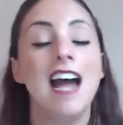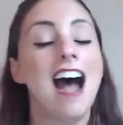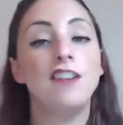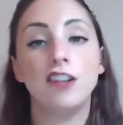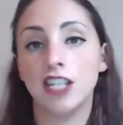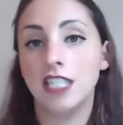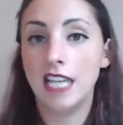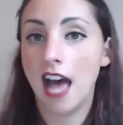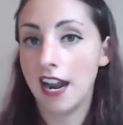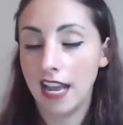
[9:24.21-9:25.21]
and they're just
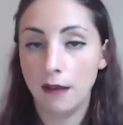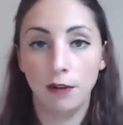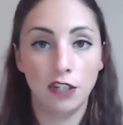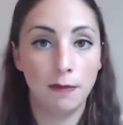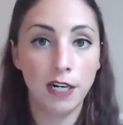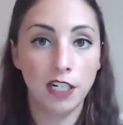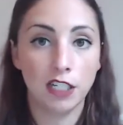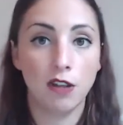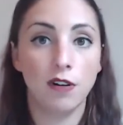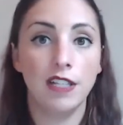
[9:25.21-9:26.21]
not able to
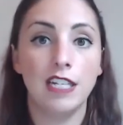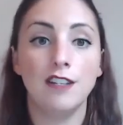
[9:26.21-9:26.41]
purchase locally.